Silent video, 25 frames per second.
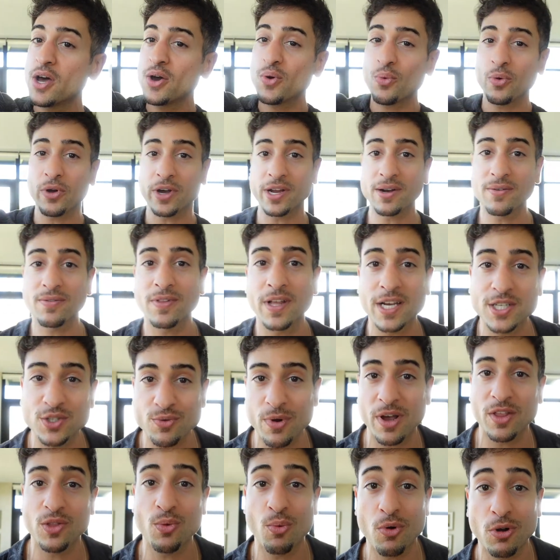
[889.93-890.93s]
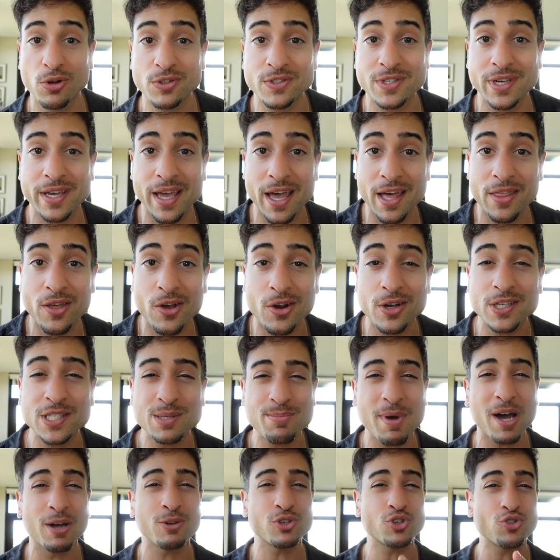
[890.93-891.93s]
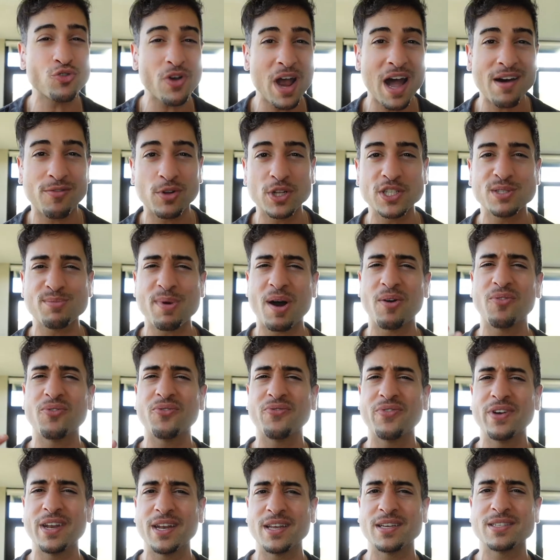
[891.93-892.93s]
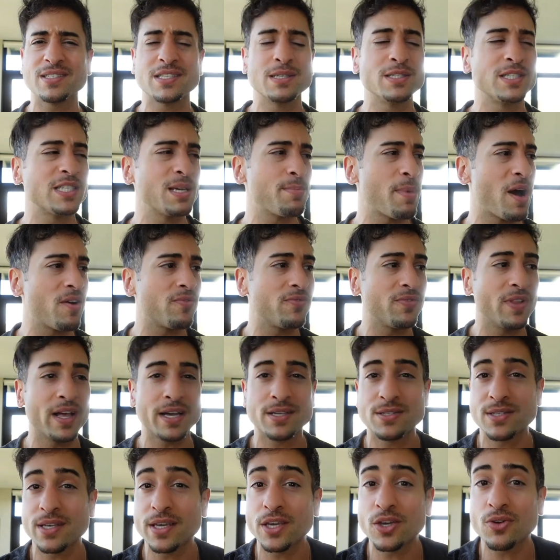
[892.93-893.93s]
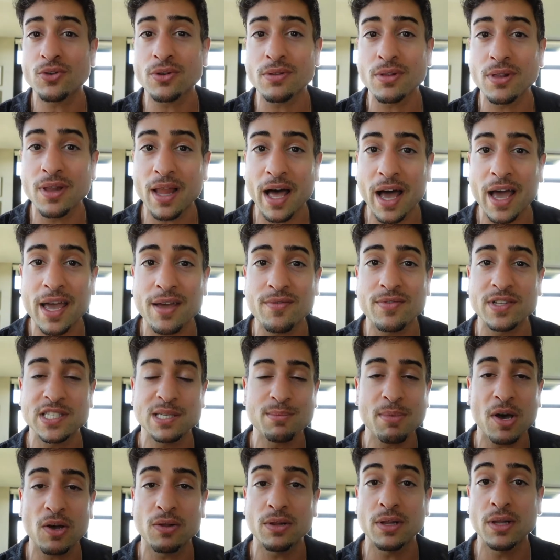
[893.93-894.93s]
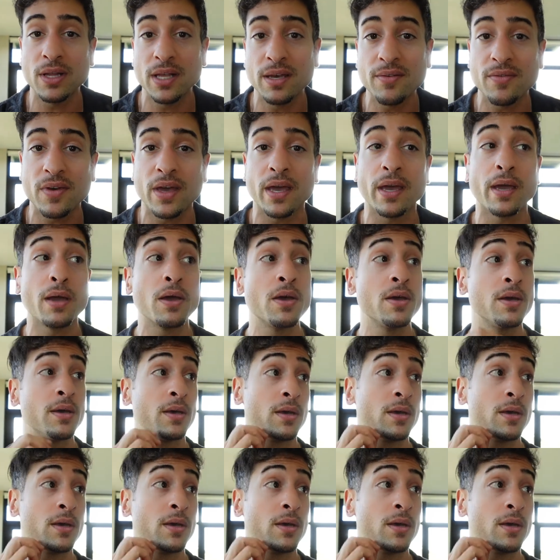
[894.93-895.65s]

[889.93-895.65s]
We're gonna flex around the world together. It's about travel, it's about fitness, it's about flexing your life, it's about living.